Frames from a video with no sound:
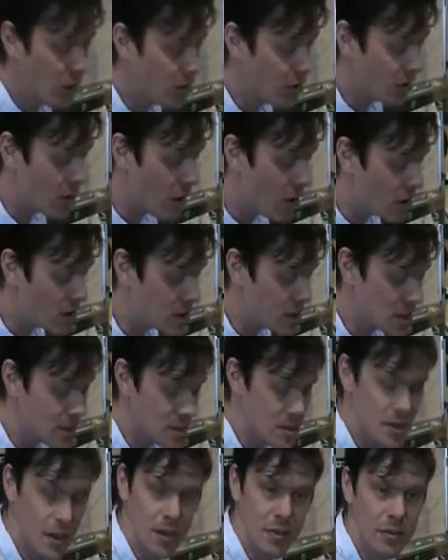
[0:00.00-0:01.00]
other
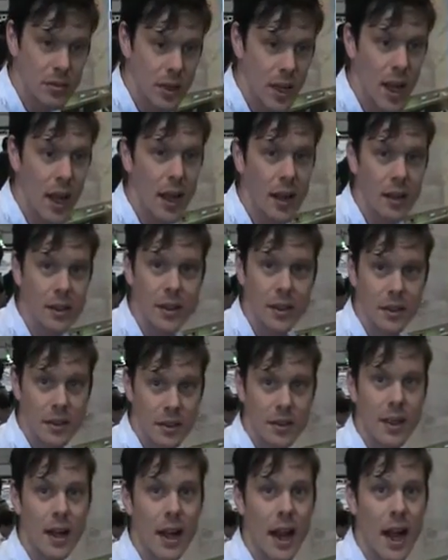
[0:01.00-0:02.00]
artists. So
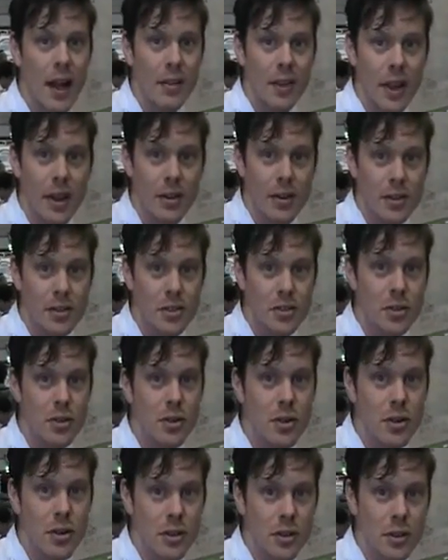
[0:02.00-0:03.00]
get out there and
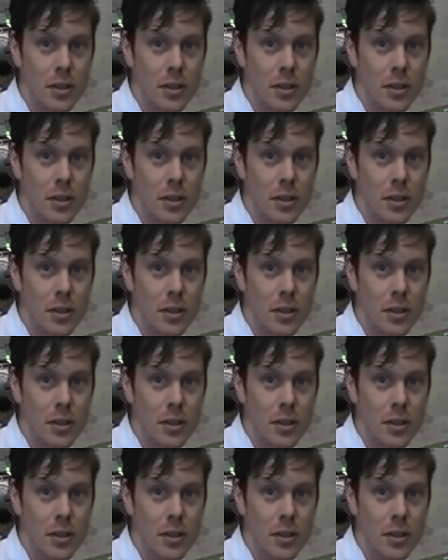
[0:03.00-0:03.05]
draw.